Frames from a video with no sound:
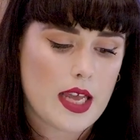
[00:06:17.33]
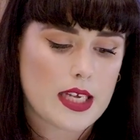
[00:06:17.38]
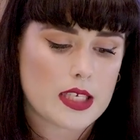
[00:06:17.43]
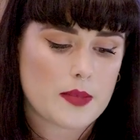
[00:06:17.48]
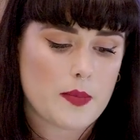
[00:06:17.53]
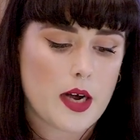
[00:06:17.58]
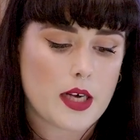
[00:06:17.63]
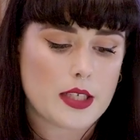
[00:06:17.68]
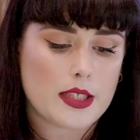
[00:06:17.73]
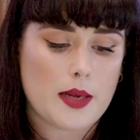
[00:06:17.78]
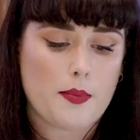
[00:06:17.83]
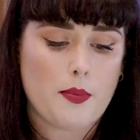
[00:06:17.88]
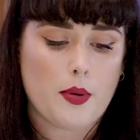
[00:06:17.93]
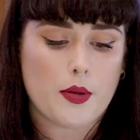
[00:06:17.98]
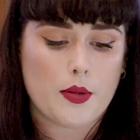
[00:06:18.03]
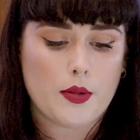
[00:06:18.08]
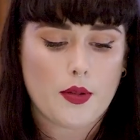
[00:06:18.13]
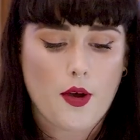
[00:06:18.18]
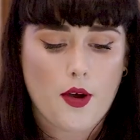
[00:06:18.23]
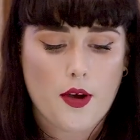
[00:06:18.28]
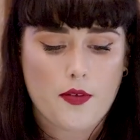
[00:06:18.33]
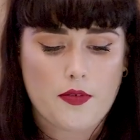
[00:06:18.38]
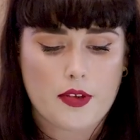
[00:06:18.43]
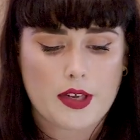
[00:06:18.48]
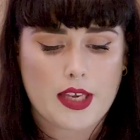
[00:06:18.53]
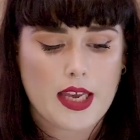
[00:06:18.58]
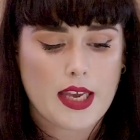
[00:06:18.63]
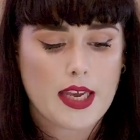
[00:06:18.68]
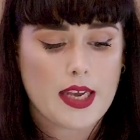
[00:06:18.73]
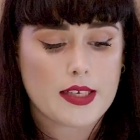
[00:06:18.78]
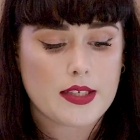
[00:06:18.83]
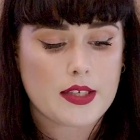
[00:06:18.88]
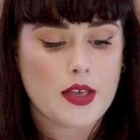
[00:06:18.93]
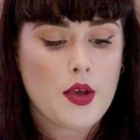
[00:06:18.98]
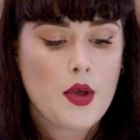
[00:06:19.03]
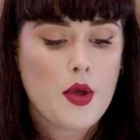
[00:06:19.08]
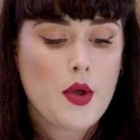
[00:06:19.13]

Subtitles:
ex parte Pulhofer case,